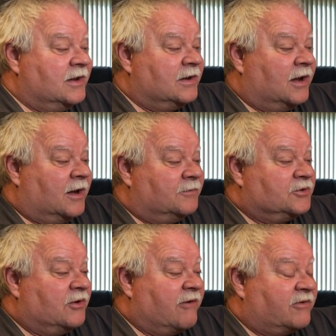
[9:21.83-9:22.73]

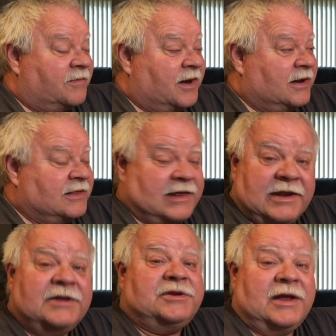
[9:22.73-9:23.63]
to everybody that
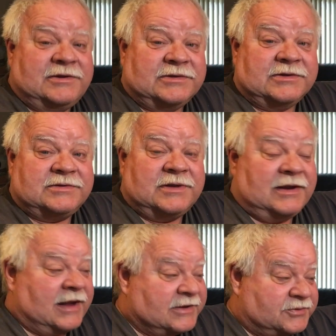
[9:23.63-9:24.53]
he teaches.
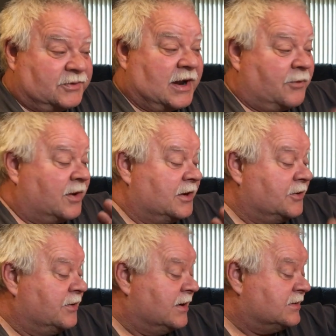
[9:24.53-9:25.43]
And that's what I want to
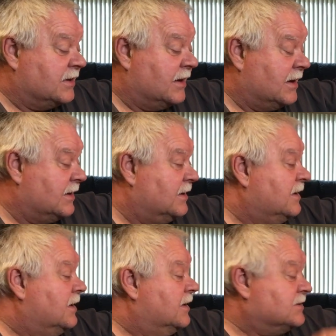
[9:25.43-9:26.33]
do here tonight.
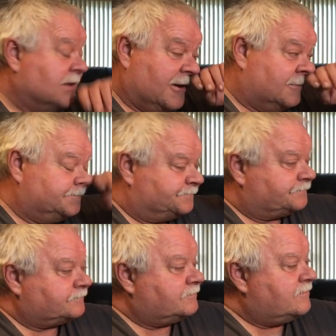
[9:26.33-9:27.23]
So
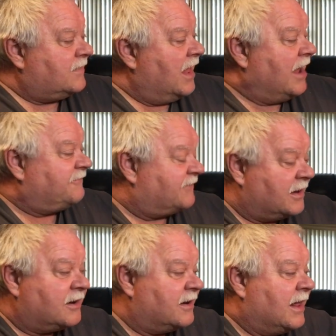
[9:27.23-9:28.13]
I
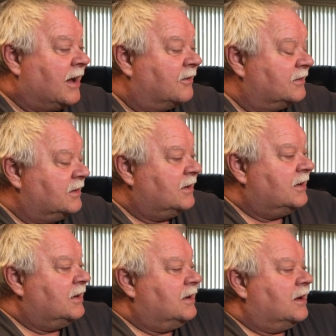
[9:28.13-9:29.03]
figured it out.
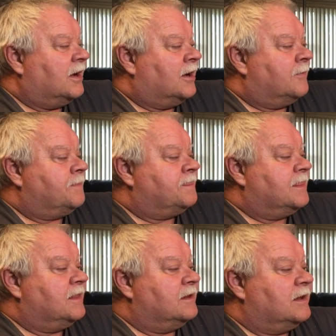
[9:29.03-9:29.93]

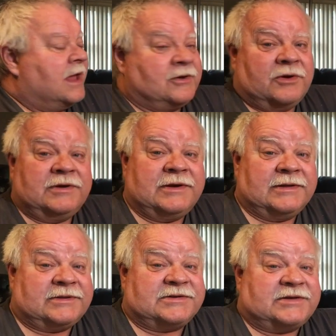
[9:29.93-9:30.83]
I couldn't
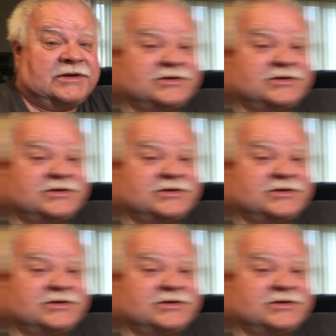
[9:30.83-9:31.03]
get this thing